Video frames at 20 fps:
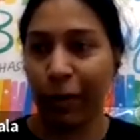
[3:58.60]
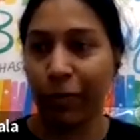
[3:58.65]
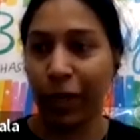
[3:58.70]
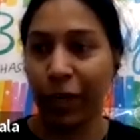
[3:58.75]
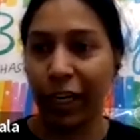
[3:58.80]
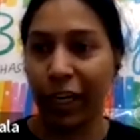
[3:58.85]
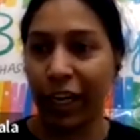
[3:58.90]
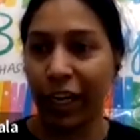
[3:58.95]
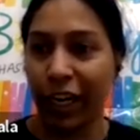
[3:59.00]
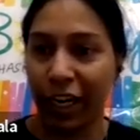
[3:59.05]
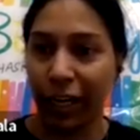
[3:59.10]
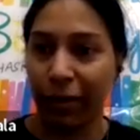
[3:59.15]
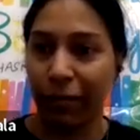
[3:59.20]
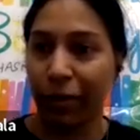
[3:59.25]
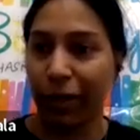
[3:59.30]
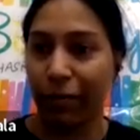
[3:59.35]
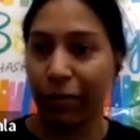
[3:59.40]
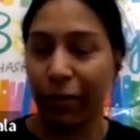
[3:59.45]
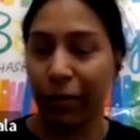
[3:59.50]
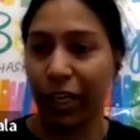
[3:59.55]
completely end
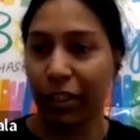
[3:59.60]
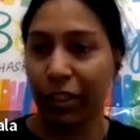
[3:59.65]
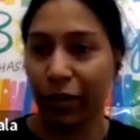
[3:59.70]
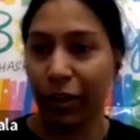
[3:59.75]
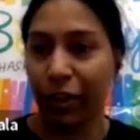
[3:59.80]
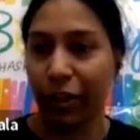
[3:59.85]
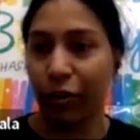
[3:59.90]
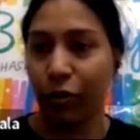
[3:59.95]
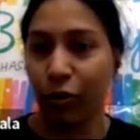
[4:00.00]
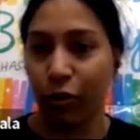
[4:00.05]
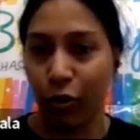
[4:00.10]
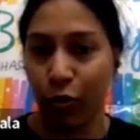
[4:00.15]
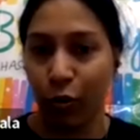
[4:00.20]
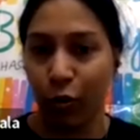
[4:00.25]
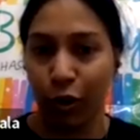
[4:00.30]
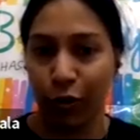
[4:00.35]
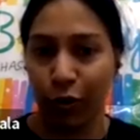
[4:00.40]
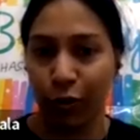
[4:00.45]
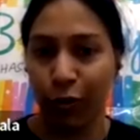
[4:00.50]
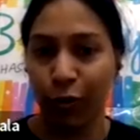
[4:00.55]
up in a place where they don't know what